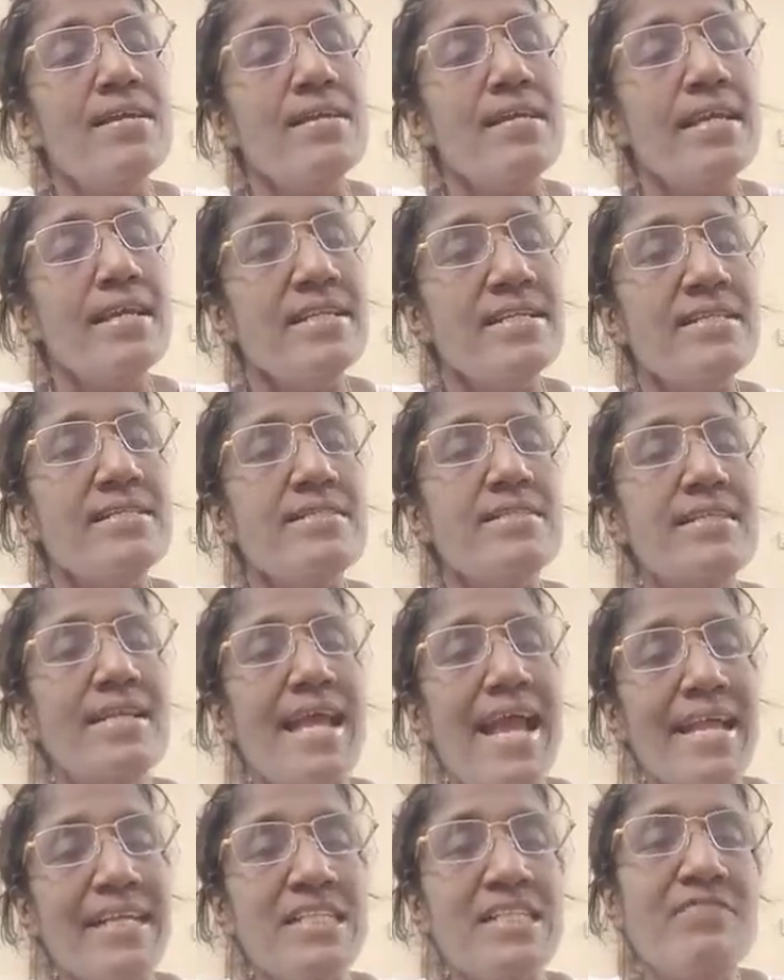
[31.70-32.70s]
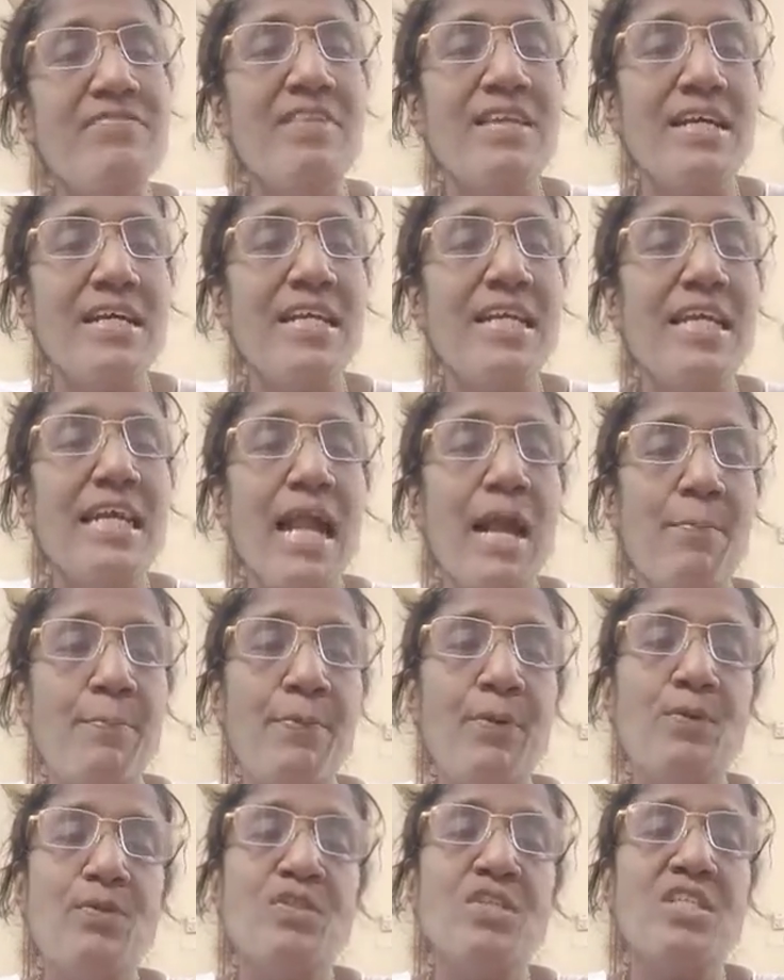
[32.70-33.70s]
It is an active learning
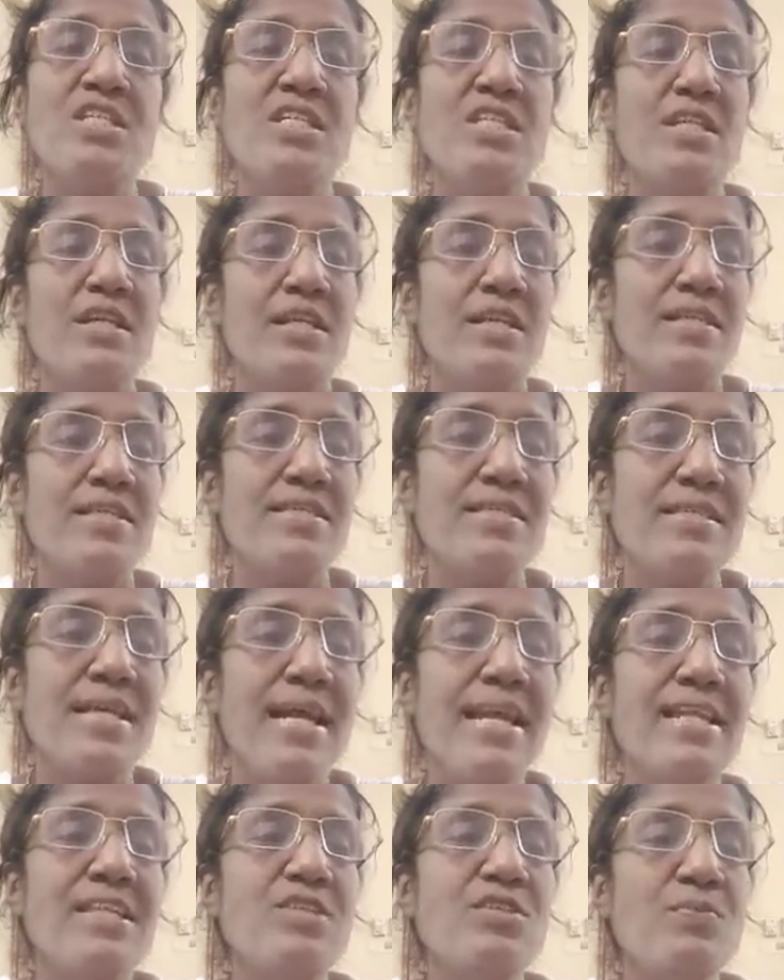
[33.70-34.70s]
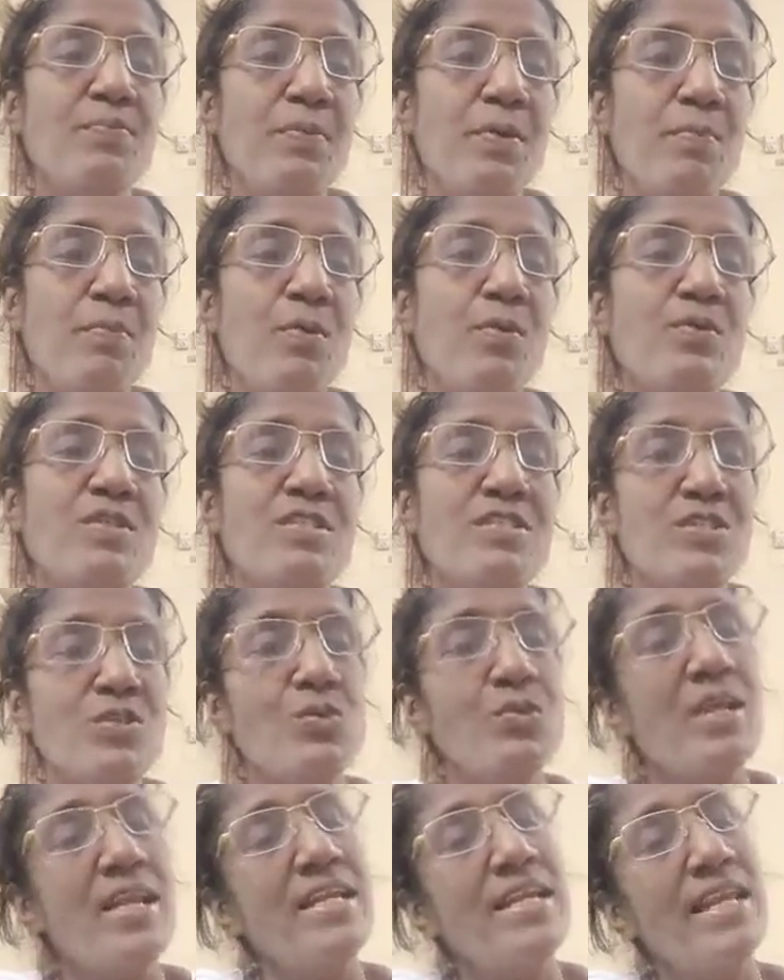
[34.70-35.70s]
approach designed to promote
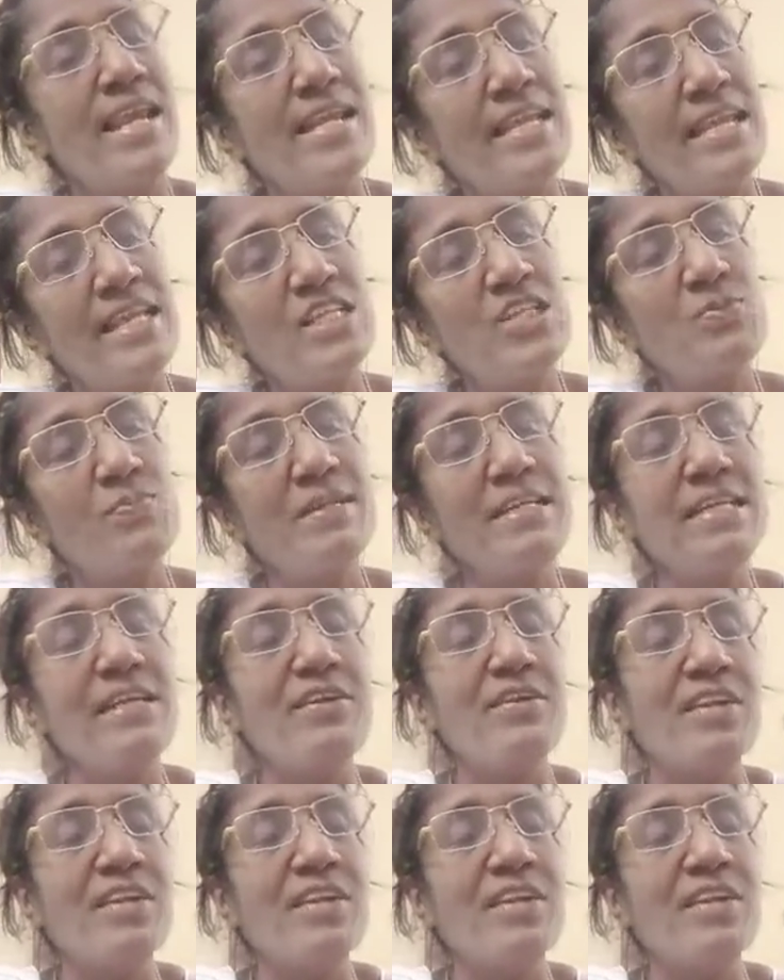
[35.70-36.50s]
student engagement,